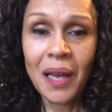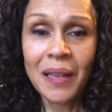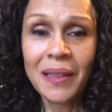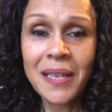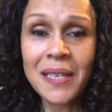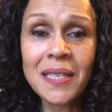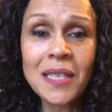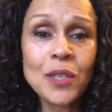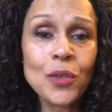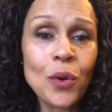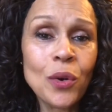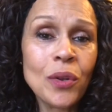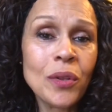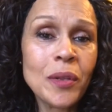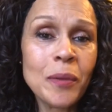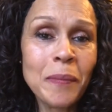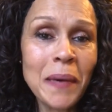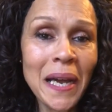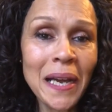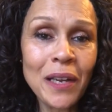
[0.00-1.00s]
This is all on
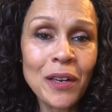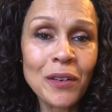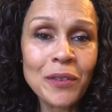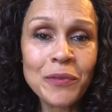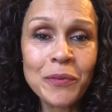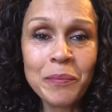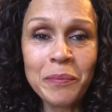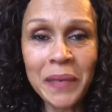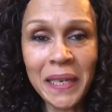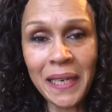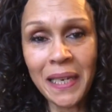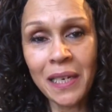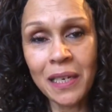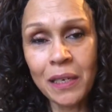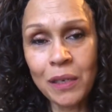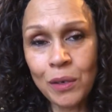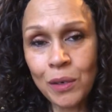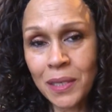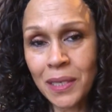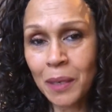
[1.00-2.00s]
the back of me
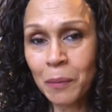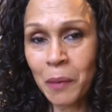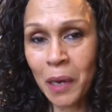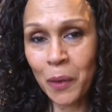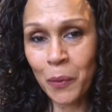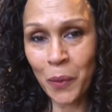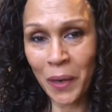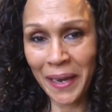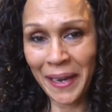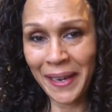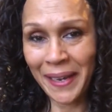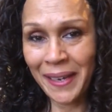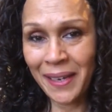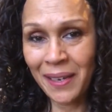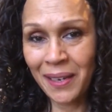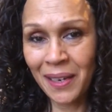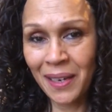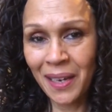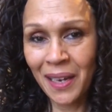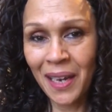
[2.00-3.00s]
losing my way